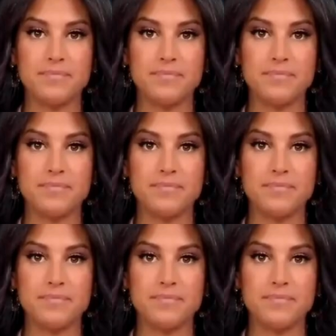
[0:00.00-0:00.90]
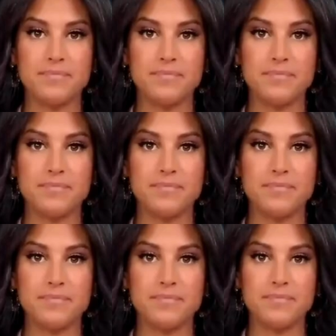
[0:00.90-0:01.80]

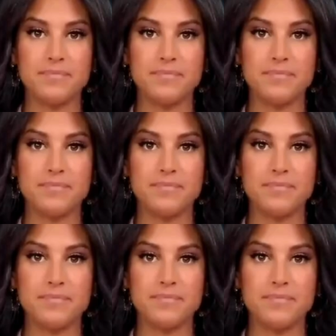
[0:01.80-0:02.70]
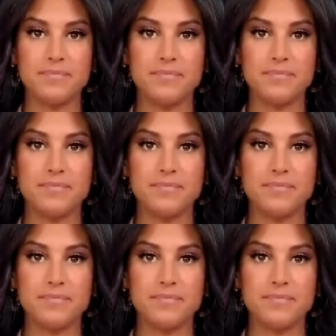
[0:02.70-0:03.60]

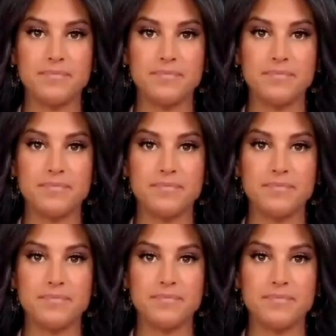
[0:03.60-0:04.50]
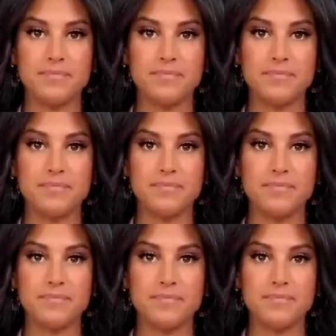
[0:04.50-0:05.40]

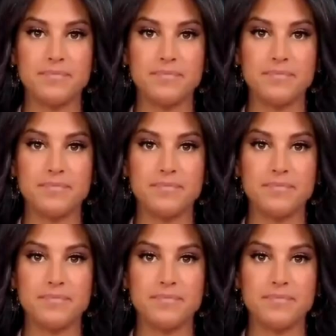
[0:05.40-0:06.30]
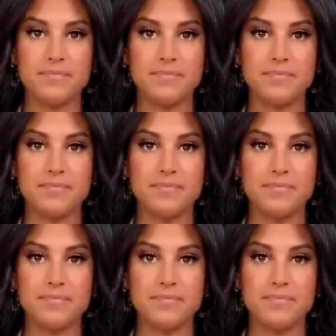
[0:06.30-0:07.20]

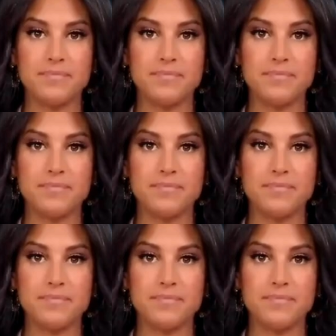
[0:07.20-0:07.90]
This person isn't speaking.